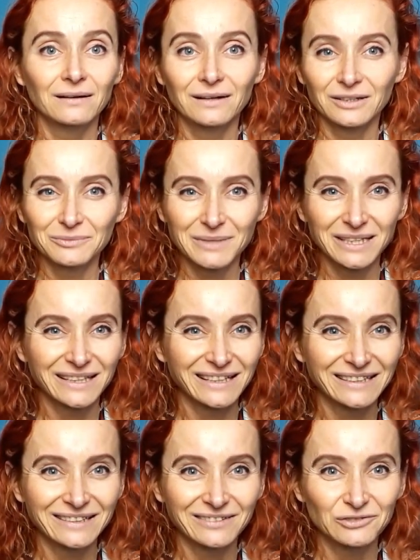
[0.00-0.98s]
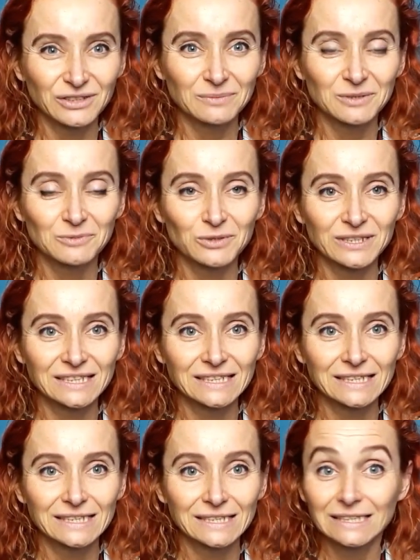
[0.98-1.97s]
Are you making any Christmas
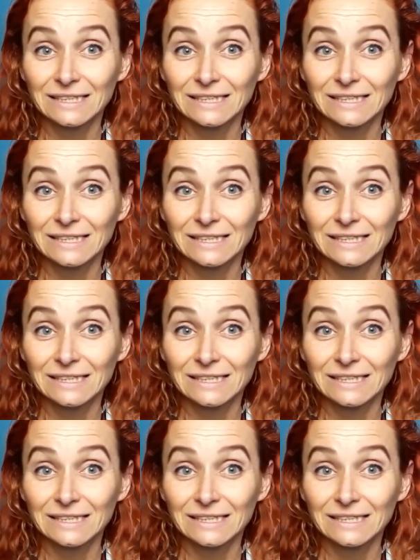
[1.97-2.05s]
presents?